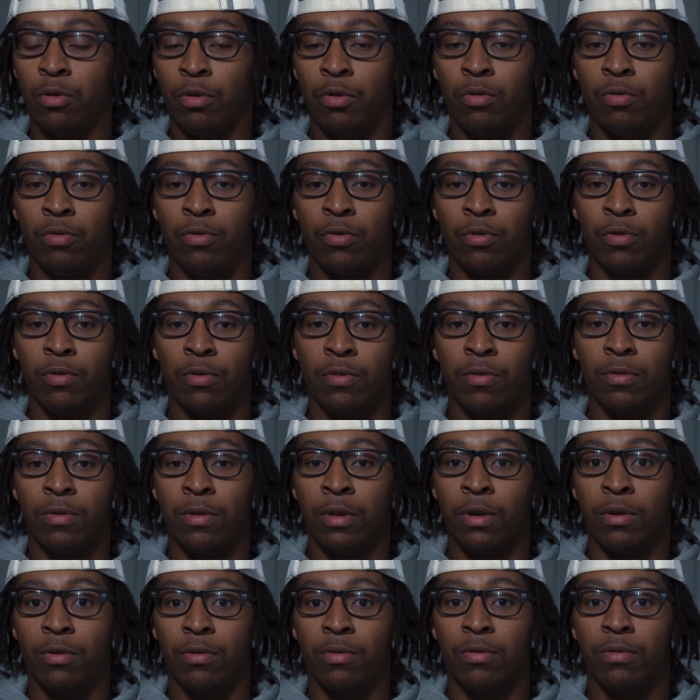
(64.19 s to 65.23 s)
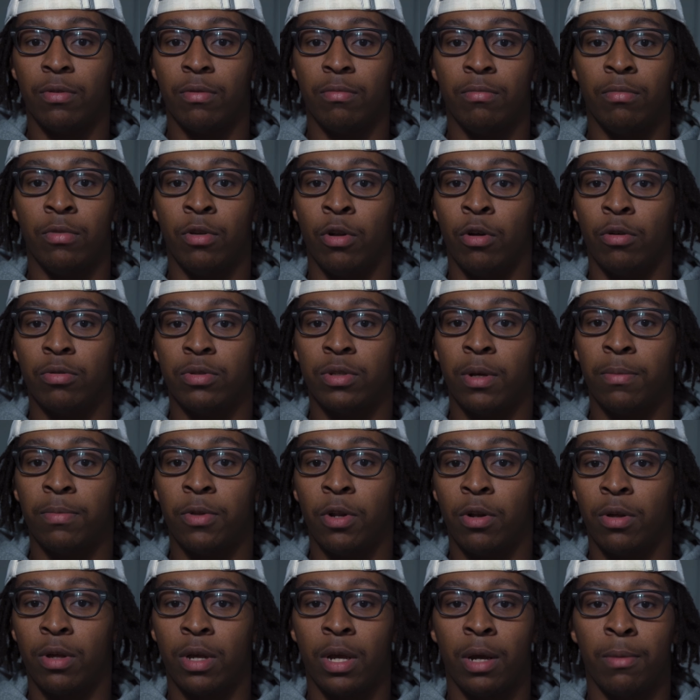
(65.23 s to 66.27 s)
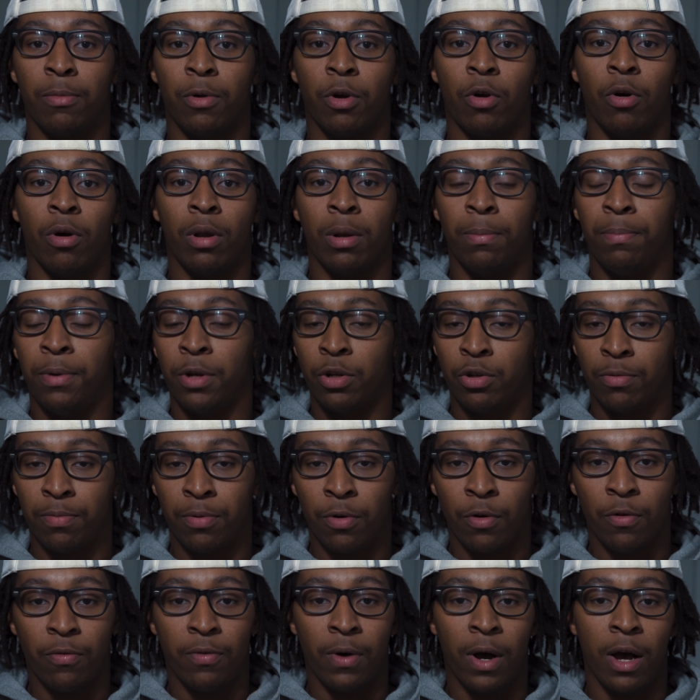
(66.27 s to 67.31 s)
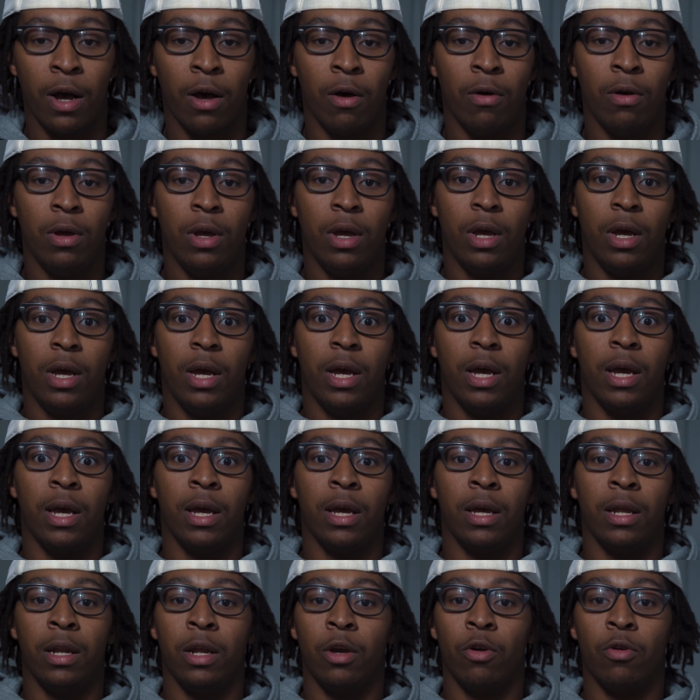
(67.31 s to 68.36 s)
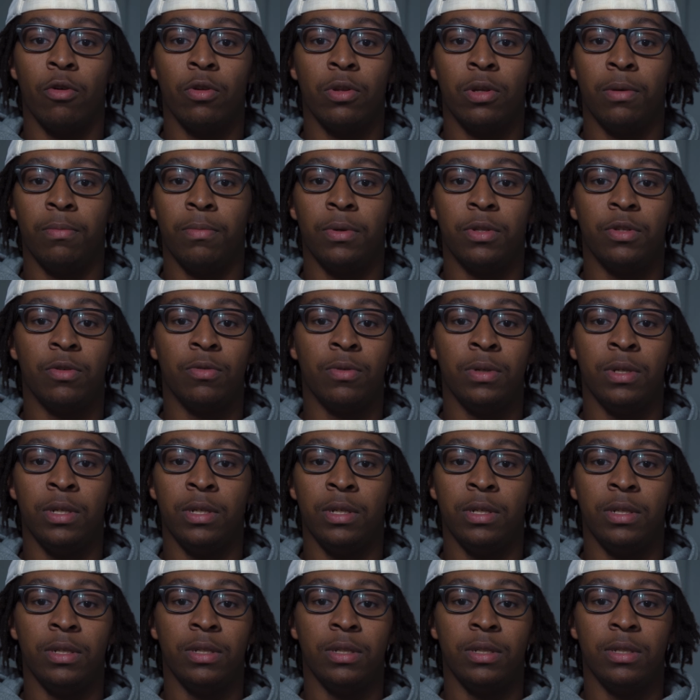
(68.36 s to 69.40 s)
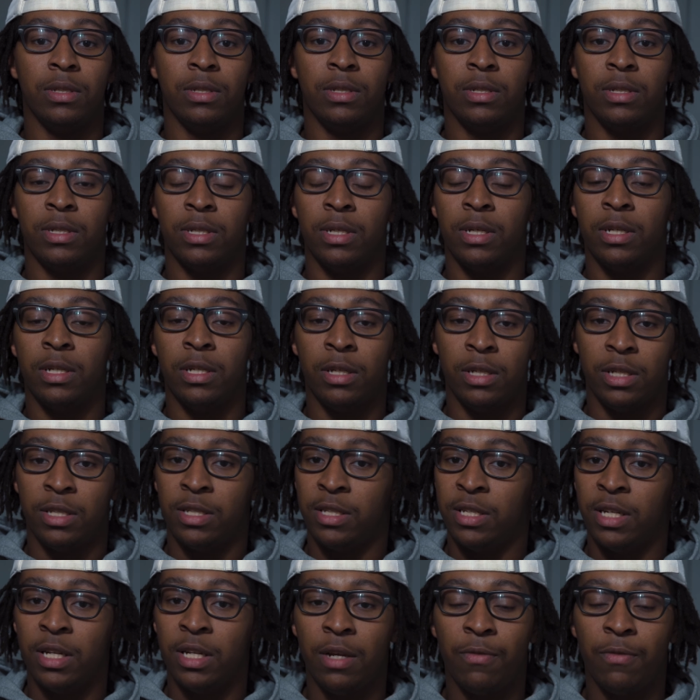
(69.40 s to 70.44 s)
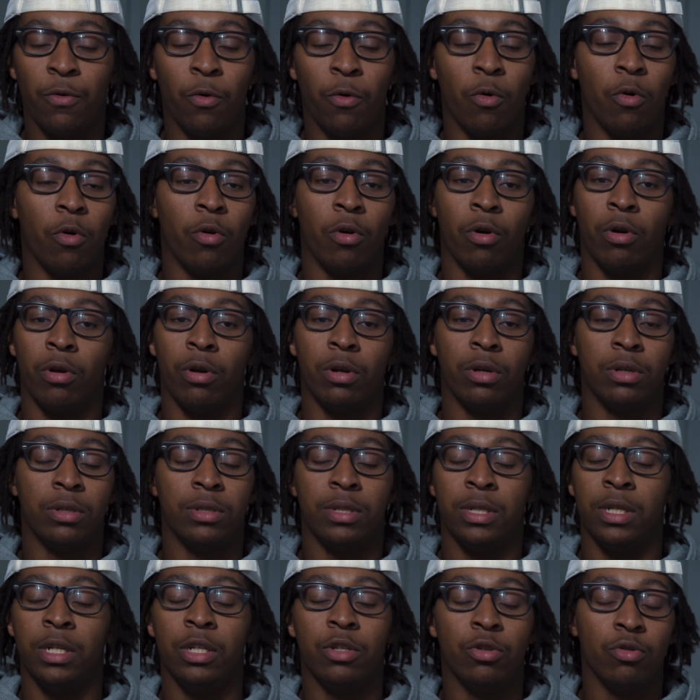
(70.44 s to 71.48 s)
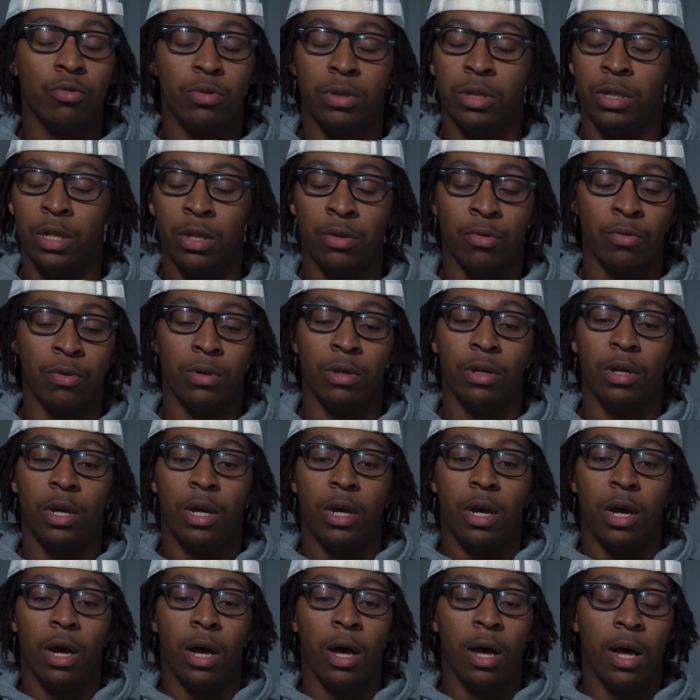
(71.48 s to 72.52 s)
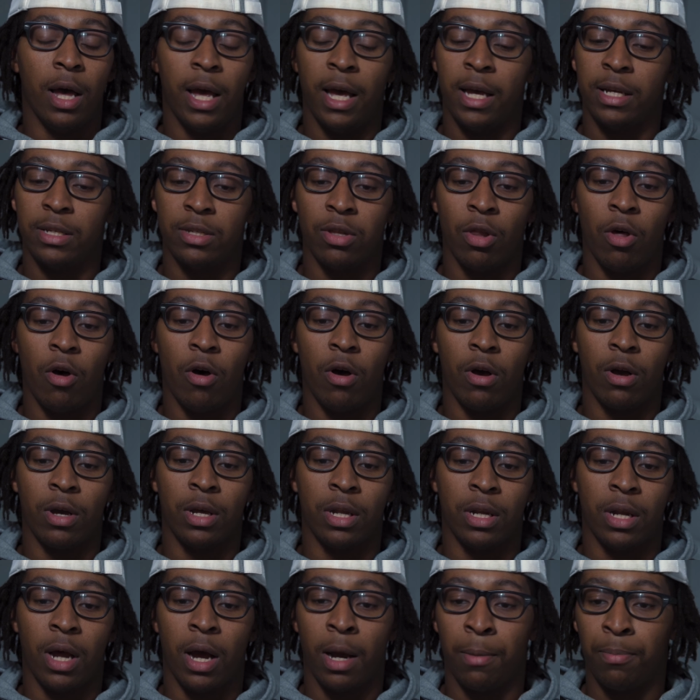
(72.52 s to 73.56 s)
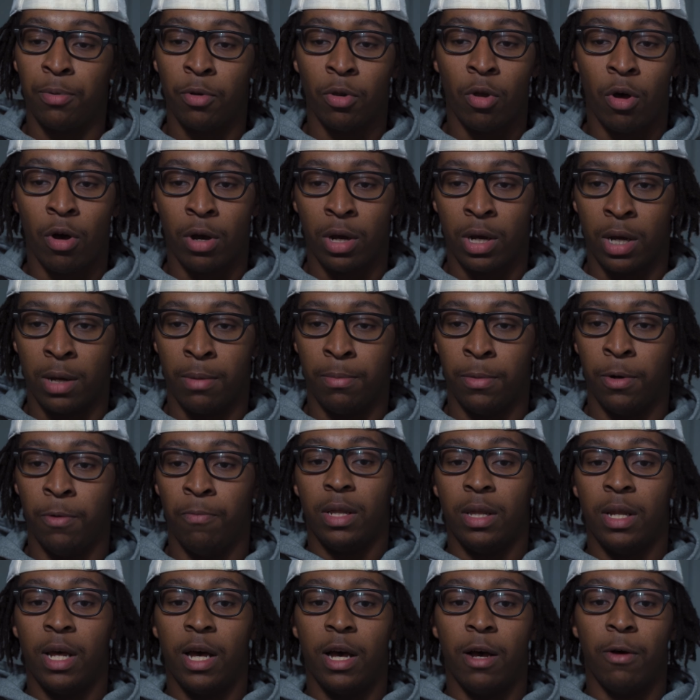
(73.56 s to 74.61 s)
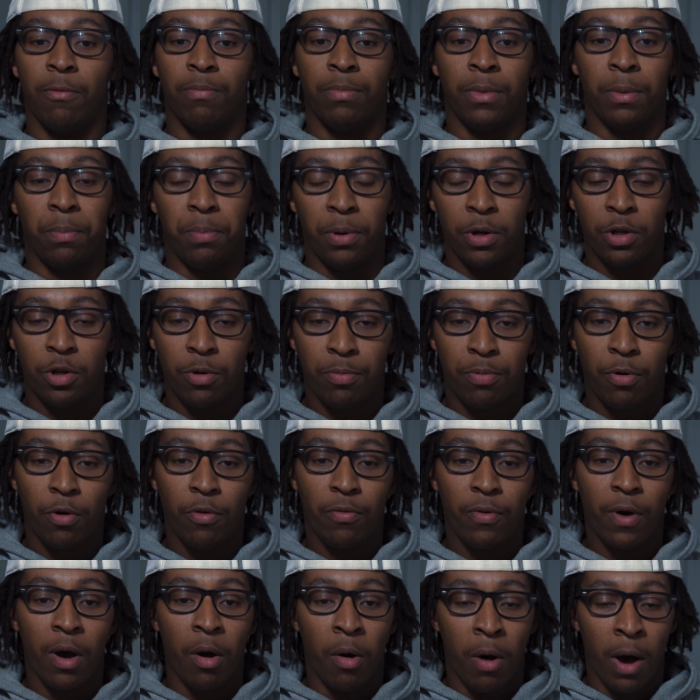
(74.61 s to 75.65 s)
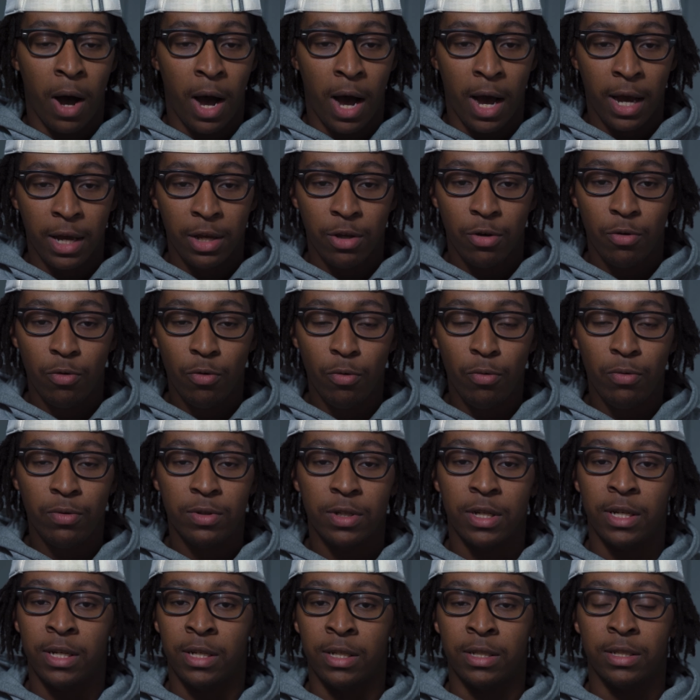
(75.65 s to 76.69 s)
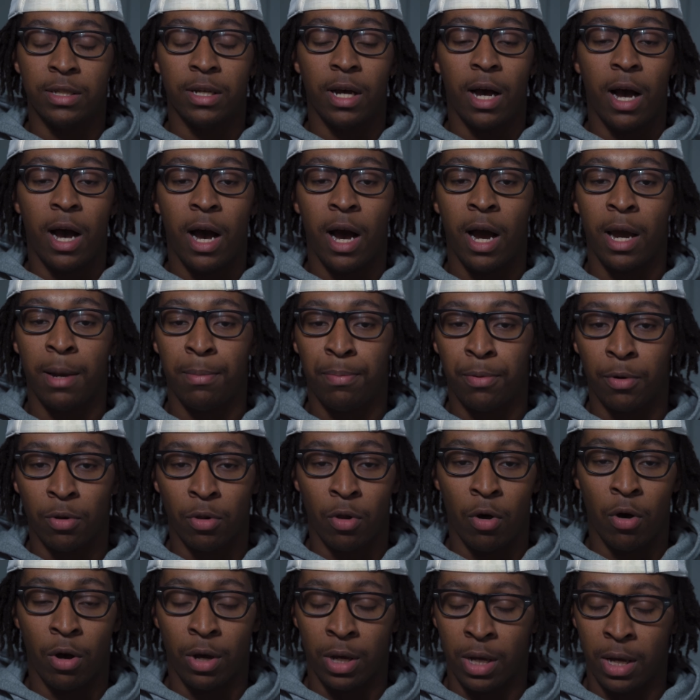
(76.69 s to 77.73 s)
users, there's something on the camera called a picture profile, and it goes in between Cine 4, Cine 2, Cine 3, S-Log and Hyperlog Gamma. Now, the picture profile I use is Hyperlog